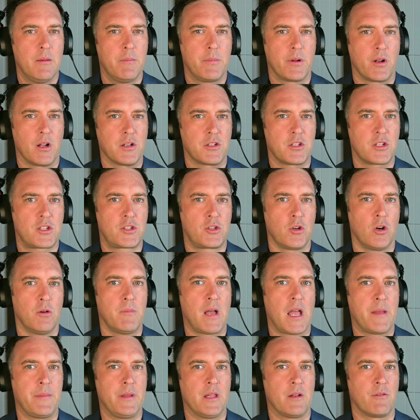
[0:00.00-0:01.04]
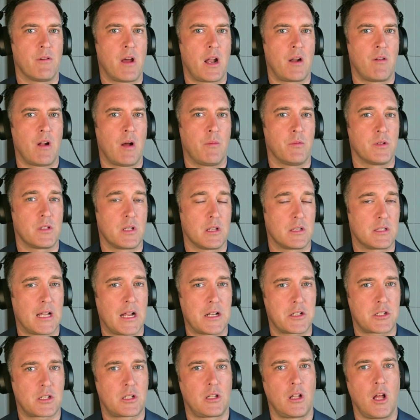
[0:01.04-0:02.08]
but I just thought maybe the runner-up was a
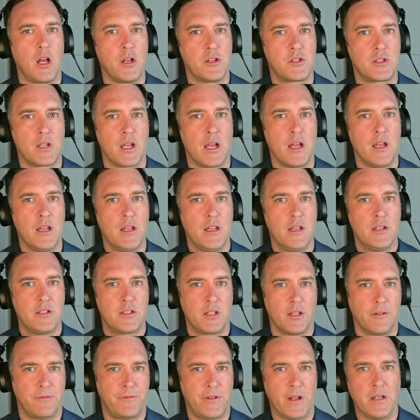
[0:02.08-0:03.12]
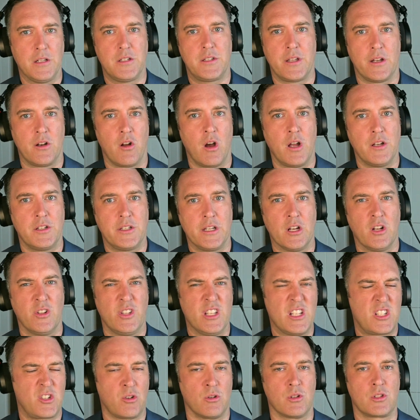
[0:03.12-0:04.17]
touch closer to the fence than ideal.
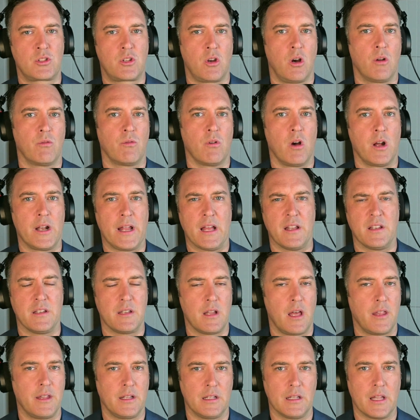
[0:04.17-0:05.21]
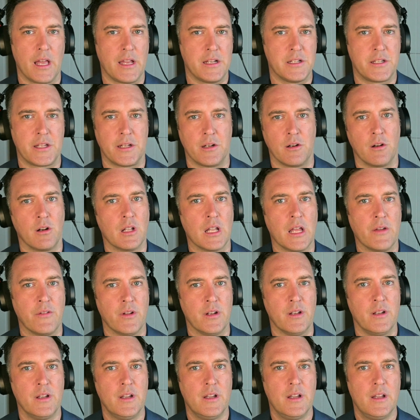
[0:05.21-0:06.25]
This horse got right out in, I think, lane 10 or
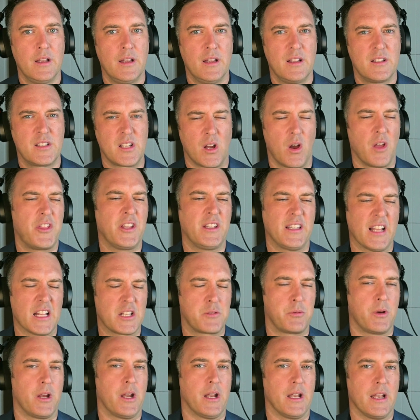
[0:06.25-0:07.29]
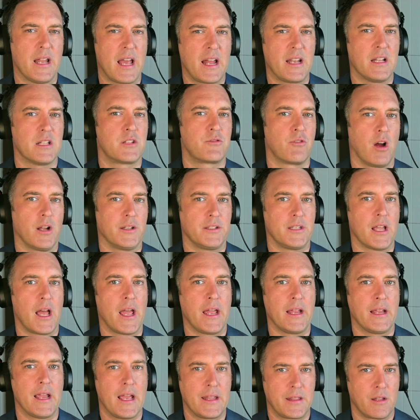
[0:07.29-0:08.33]
11. So I think that's where it had its right
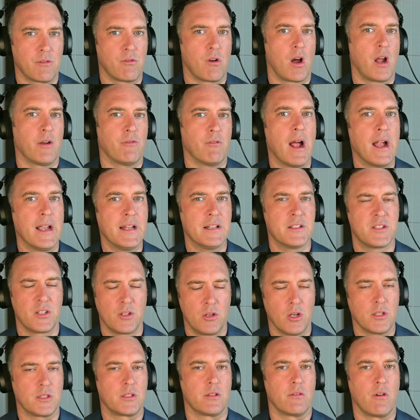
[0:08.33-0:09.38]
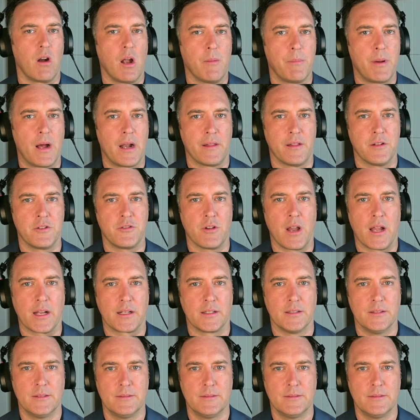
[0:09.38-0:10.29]
day, had the right ratings, and got to the right part of the track.